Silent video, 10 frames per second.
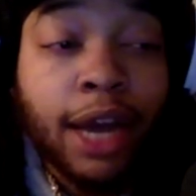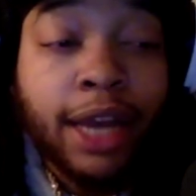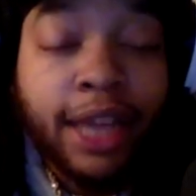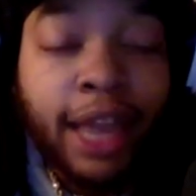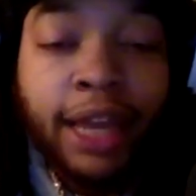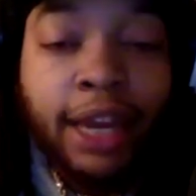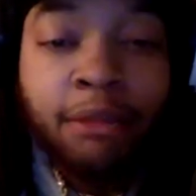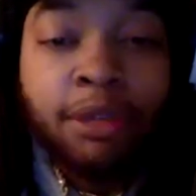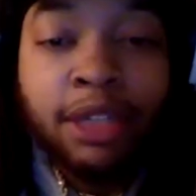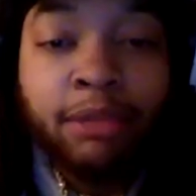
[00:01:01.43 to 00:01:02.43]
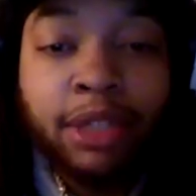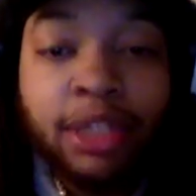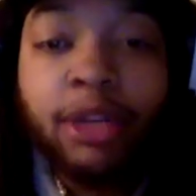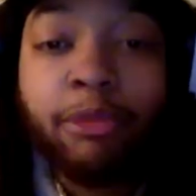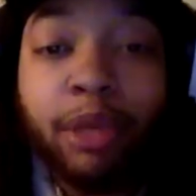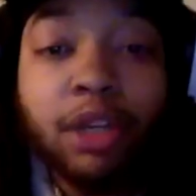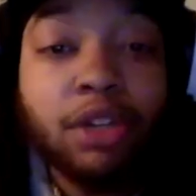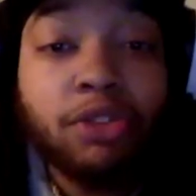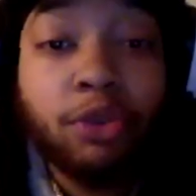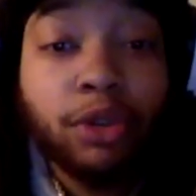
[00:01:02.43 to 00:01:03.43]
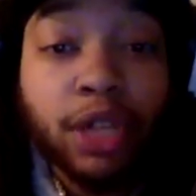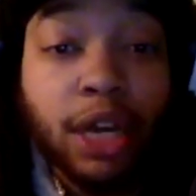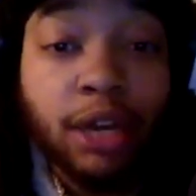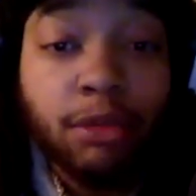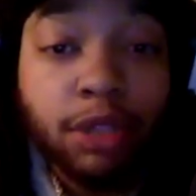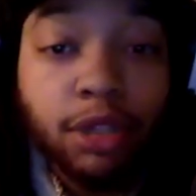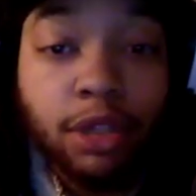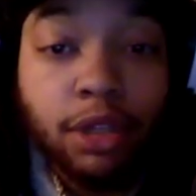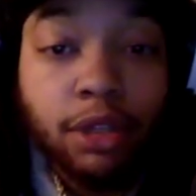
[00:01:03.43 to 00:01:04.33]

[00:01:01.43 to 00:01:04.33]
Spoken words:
I can't name a team that's gonna beat us 4 times.